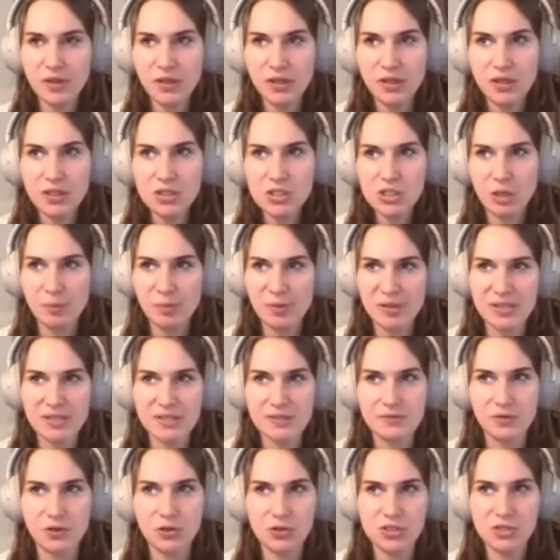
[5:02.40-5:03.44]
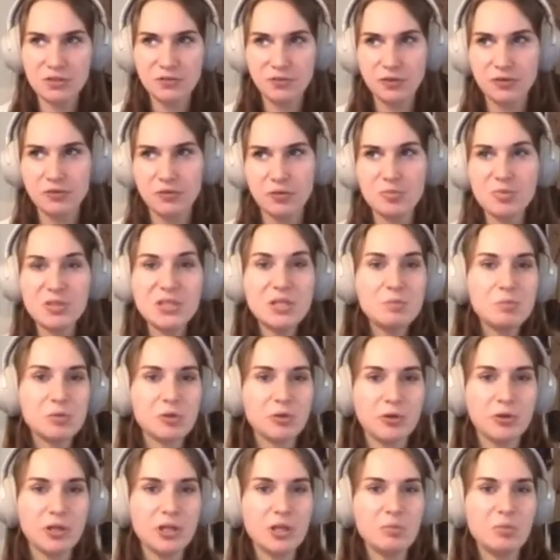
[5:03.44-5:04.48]
topic that's very different from deep
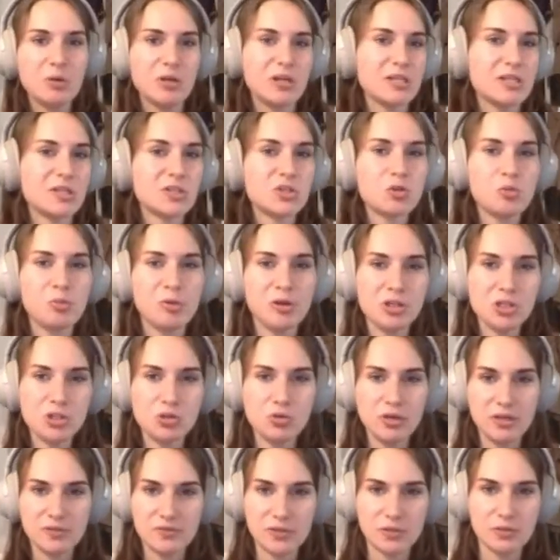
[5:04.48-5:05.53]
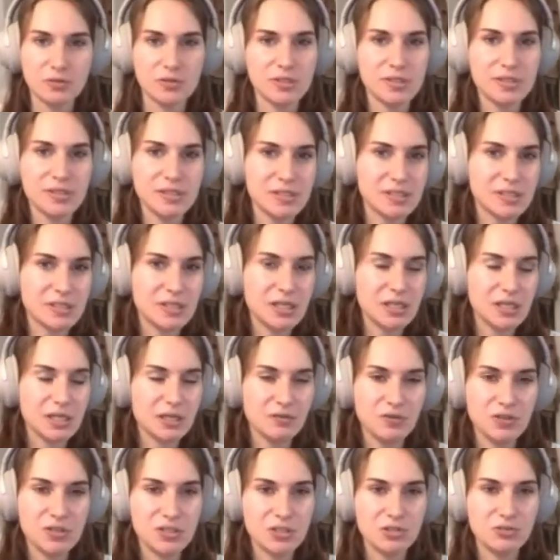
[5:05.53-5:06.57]
learning, but it's super intuitive, so it's kind of
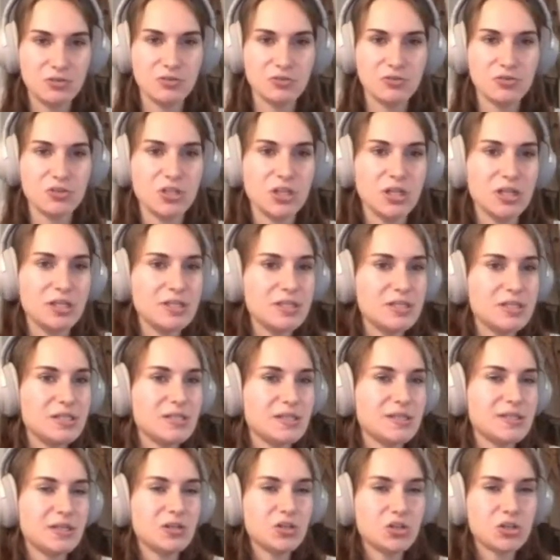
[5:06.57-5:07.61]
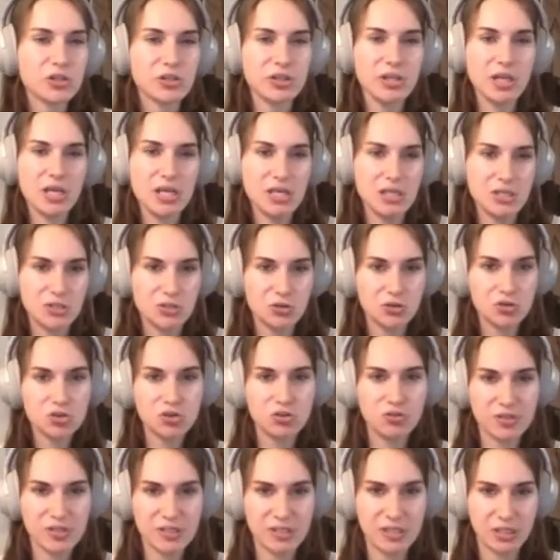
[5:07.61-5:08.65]
easy to understand. It's essentially a search
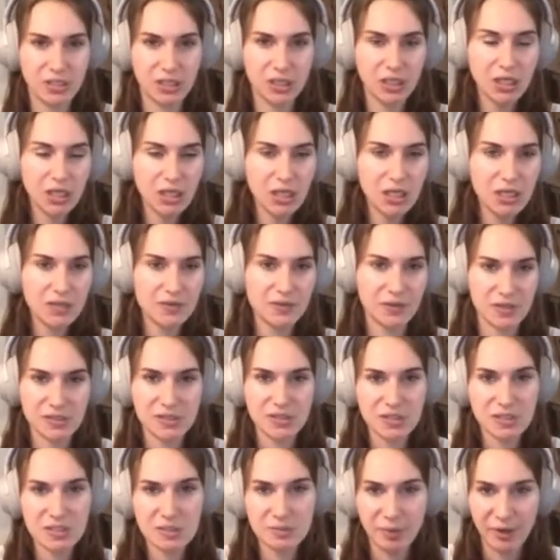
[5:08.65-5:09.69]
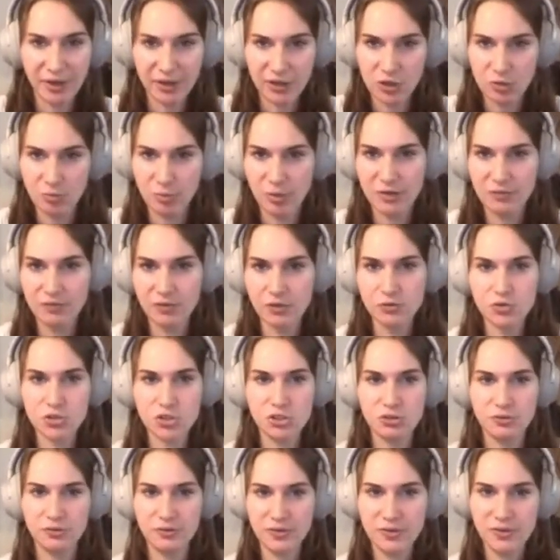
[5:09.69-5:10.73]
heuristic that is inspired by
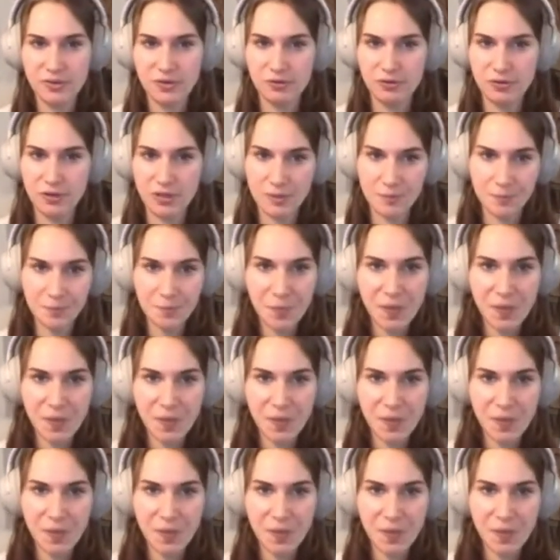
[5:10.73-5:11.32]
evolutionary theory.